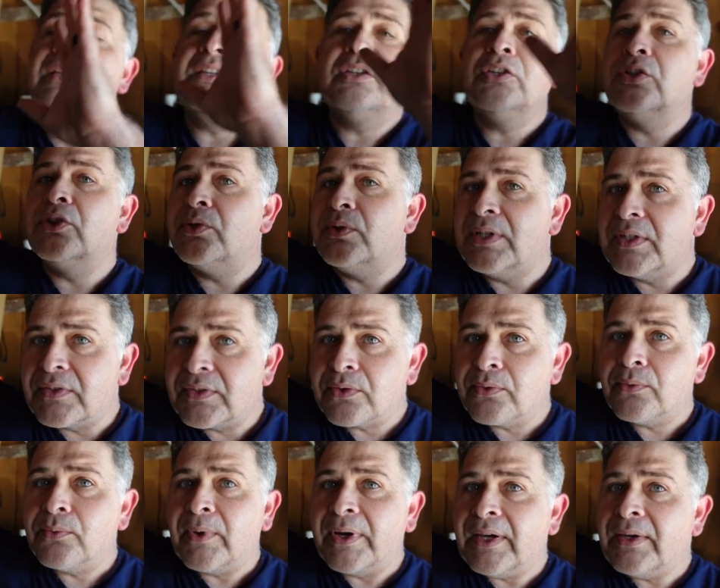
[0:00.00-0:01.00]
you know, it's
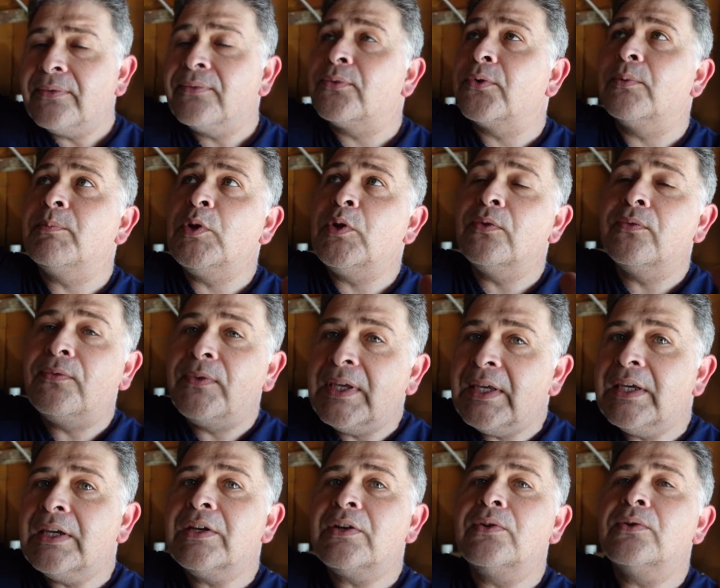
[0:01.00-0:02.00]
away from your
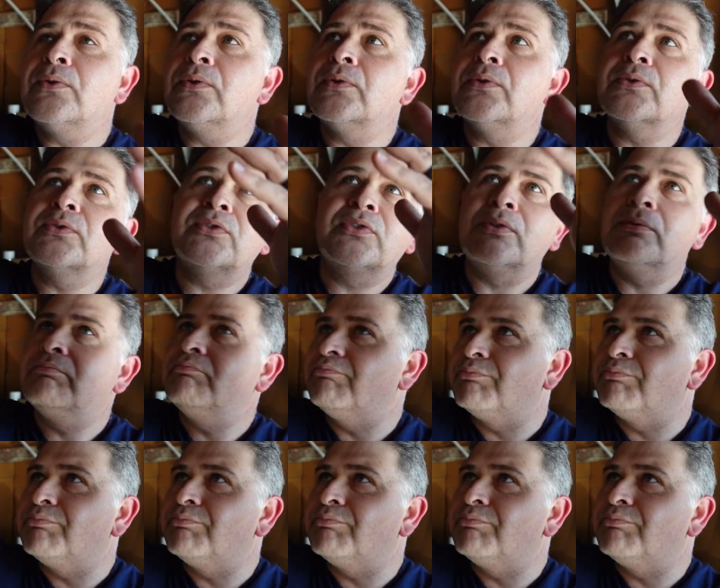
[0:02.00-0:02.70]
vehicles,